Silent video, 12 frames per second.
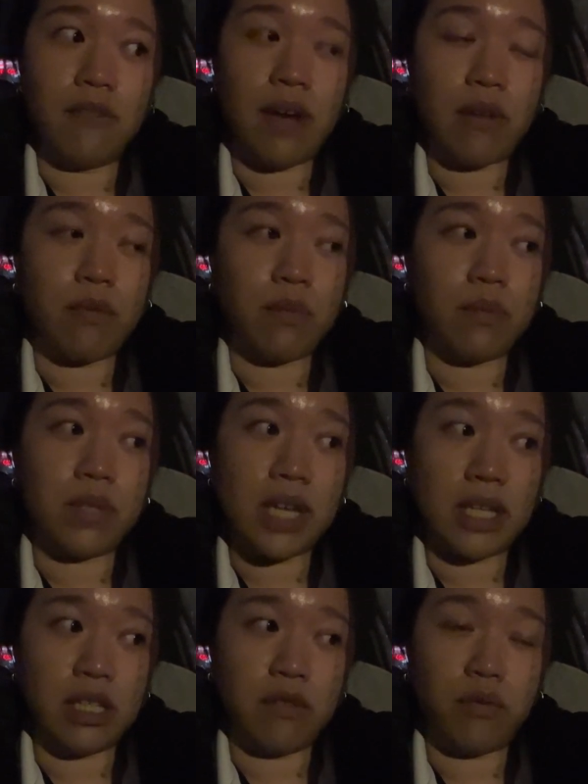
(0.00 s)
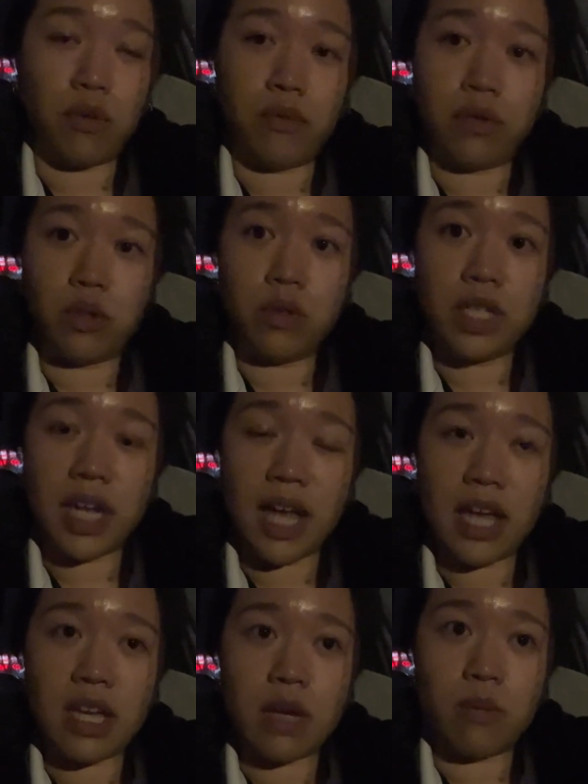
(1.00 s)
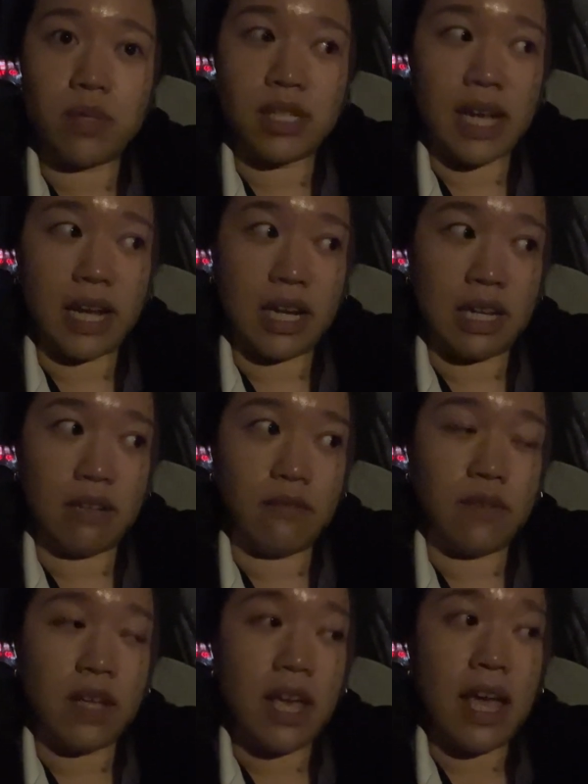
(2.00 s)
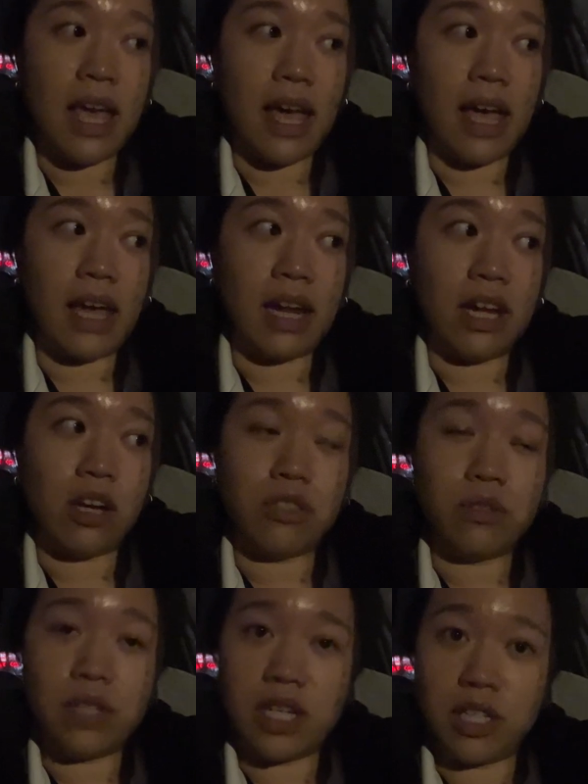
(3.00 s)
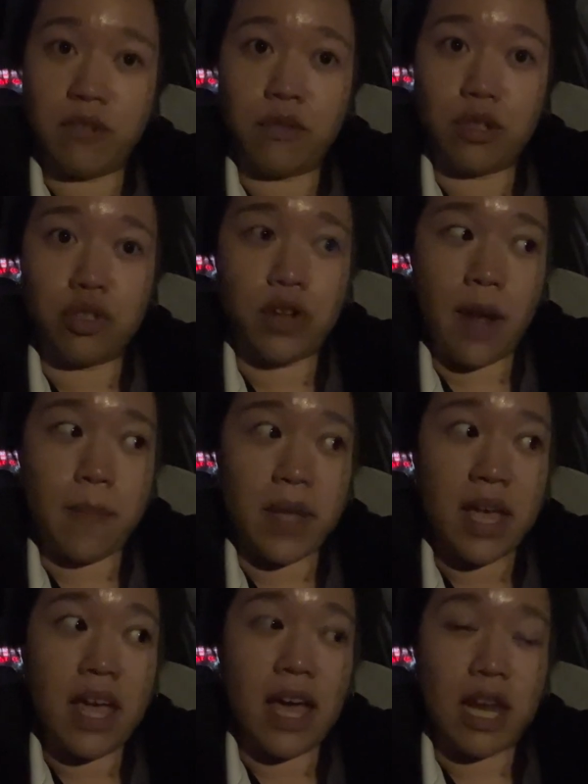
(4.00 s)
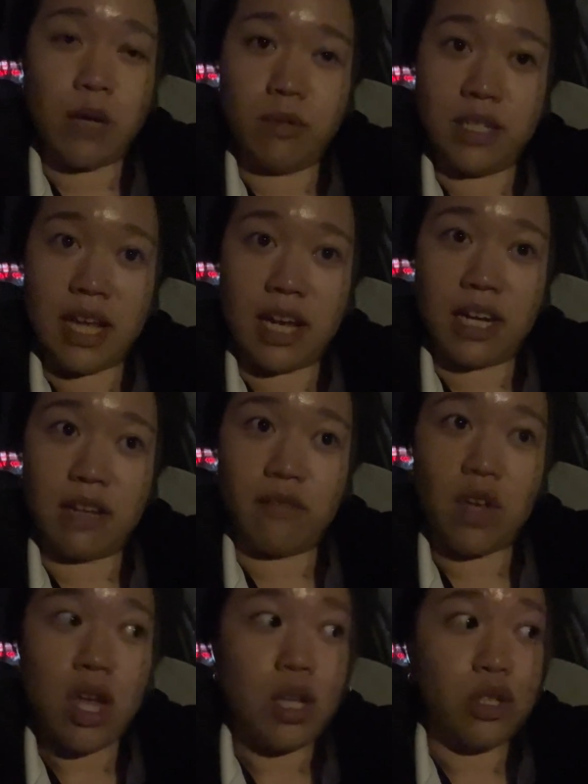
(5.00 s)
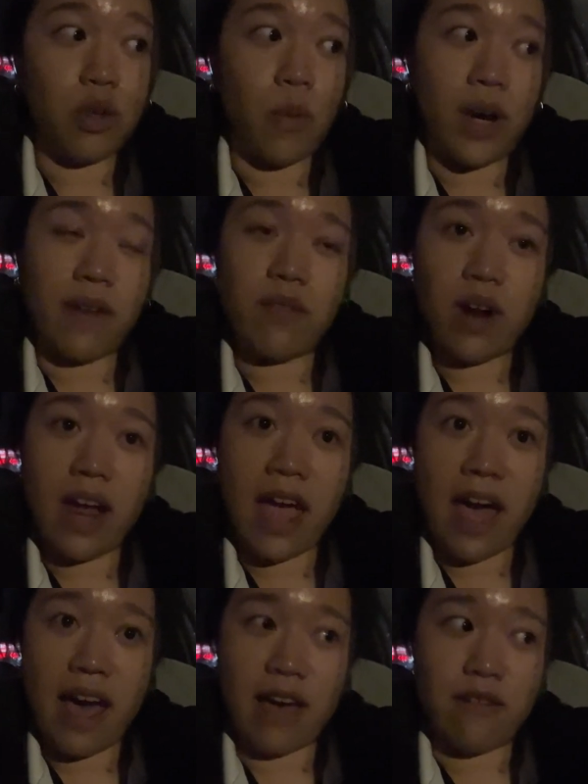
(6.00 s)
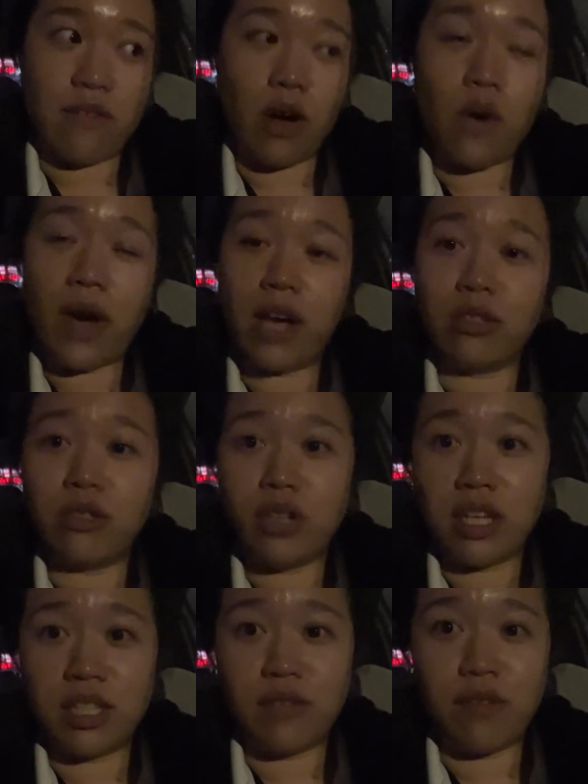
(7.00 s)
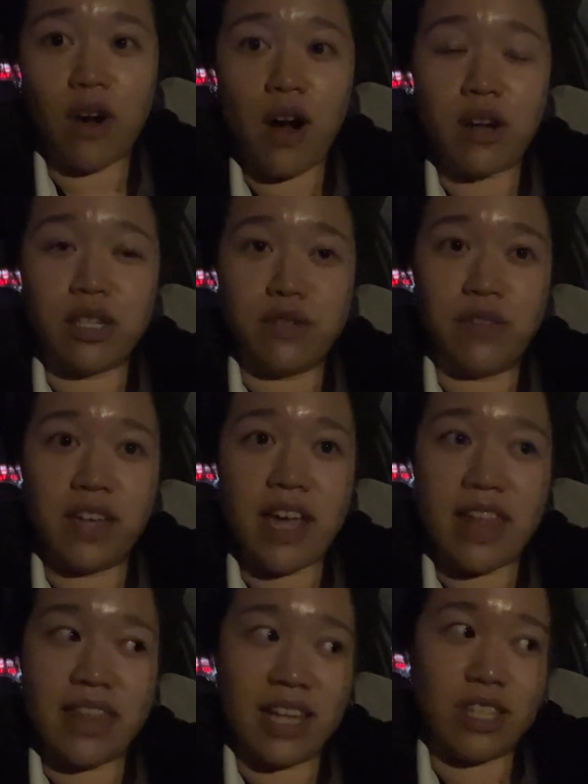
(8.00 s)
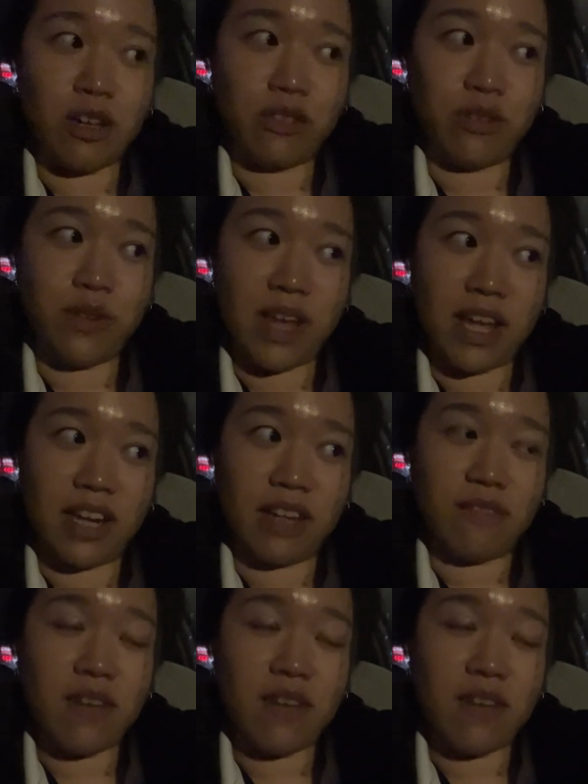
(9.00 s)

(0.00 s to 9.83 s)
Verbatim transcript: I tested for flu today, it was negative. And I also tested for strep and it was negative. So whatever I have, oh, I also tested for RSV and that's also negative.